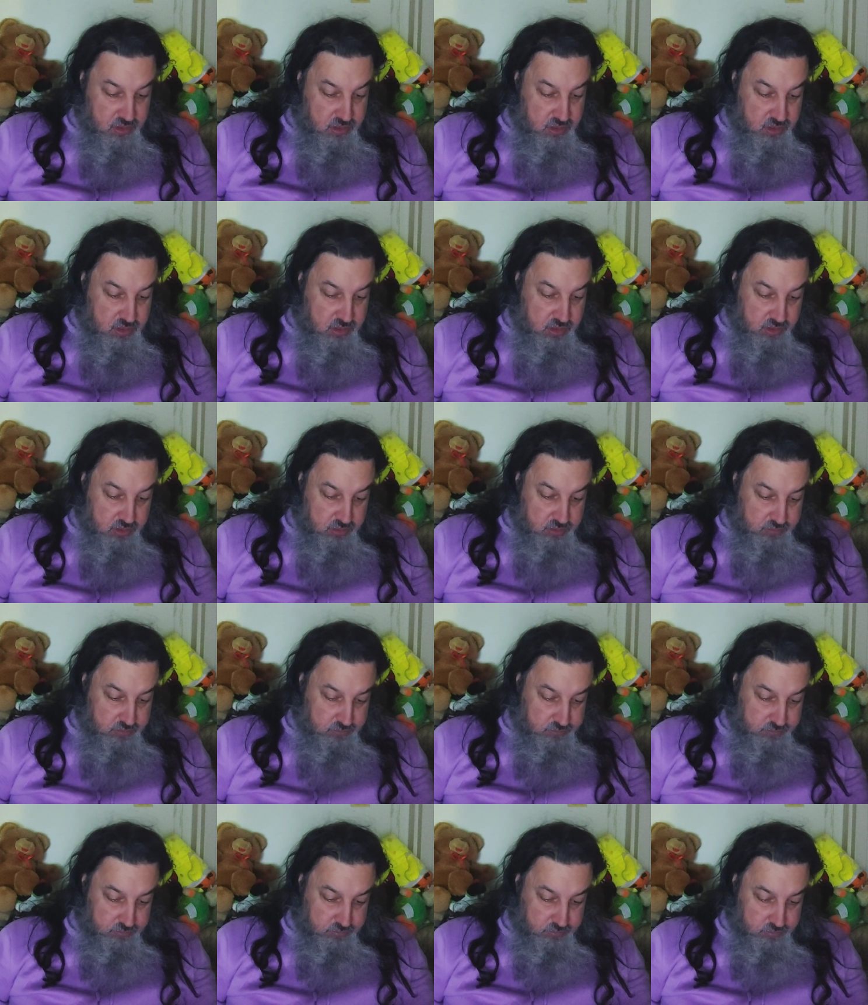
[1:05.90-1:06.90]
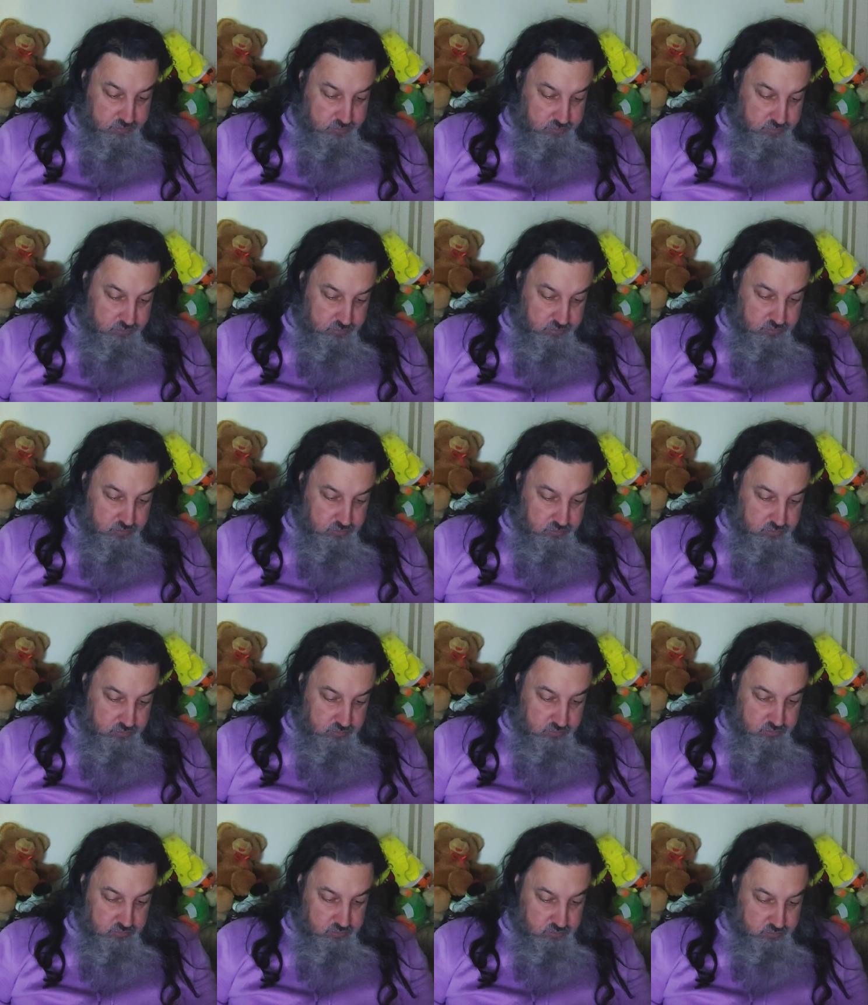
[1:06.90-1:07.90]

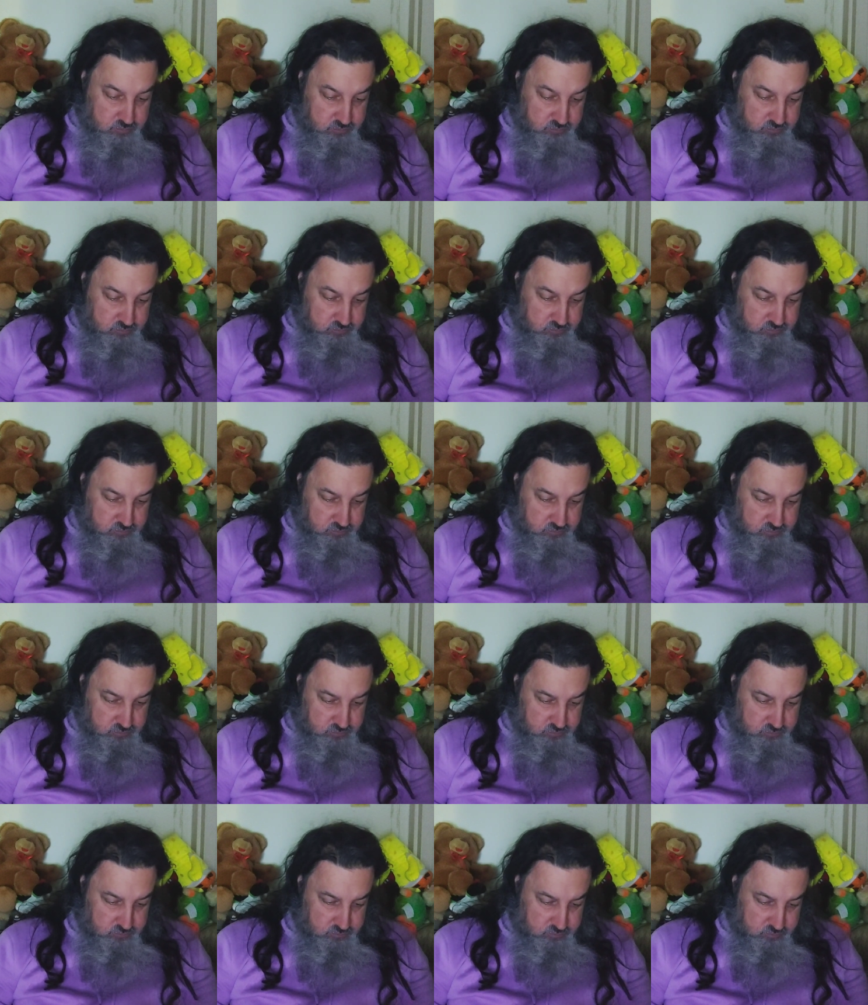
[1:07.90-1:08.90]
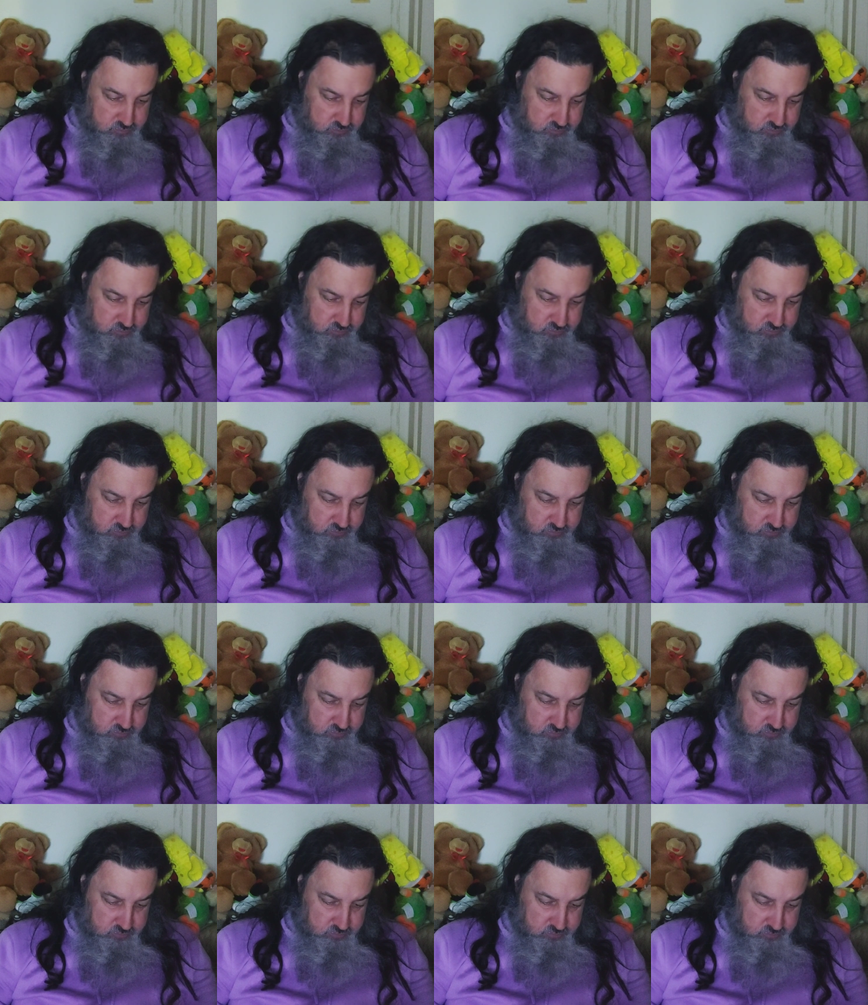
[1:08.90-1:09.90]

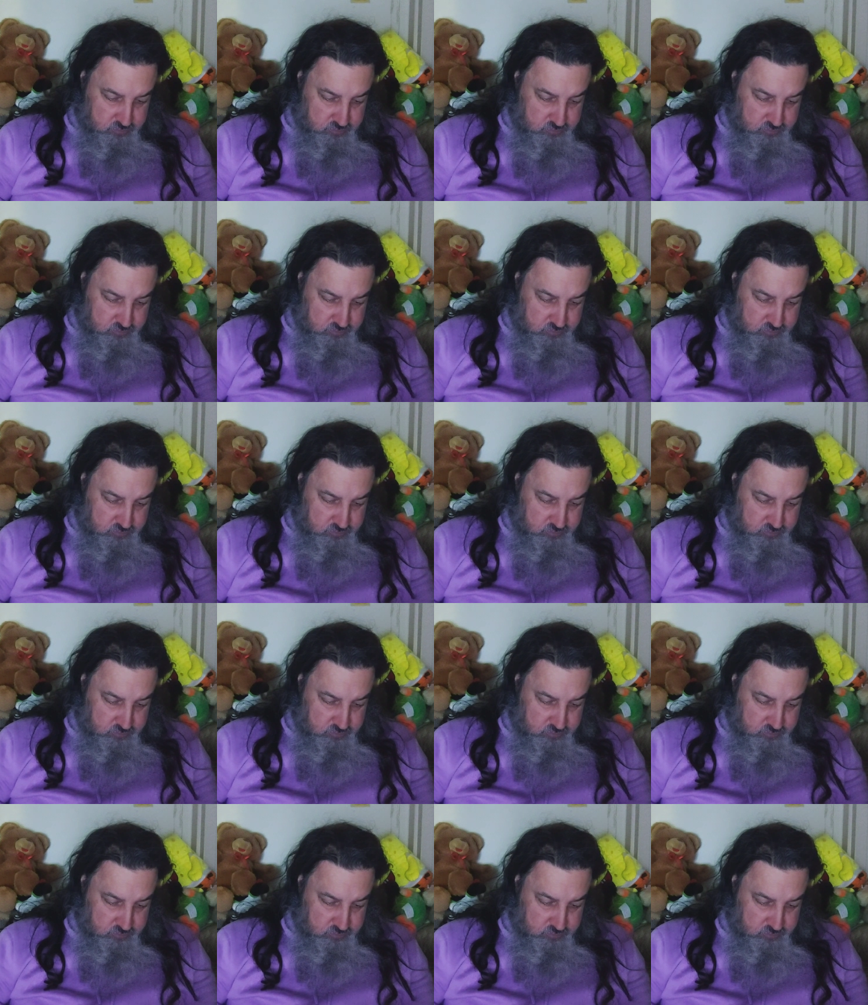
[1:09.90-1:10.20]
(silence)